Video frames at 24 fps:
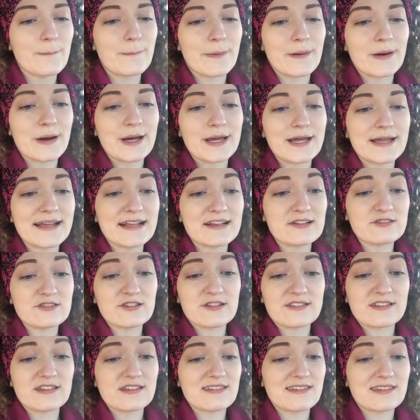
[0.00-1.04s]
but it's
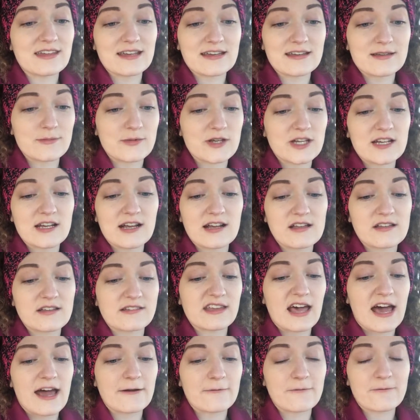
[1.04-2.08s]
just insane to me
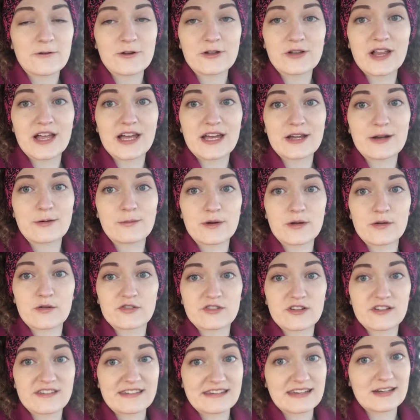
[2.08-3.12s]
because I feel like we were
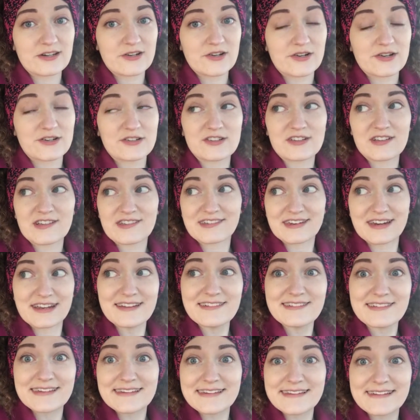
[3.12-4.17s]
just here in
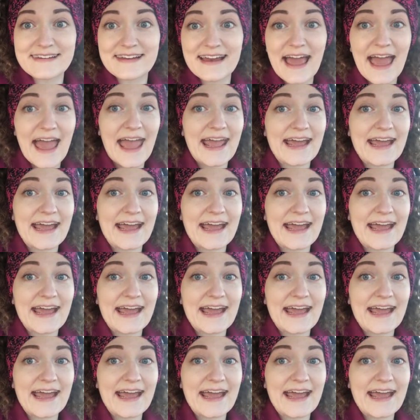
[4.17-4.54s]
2018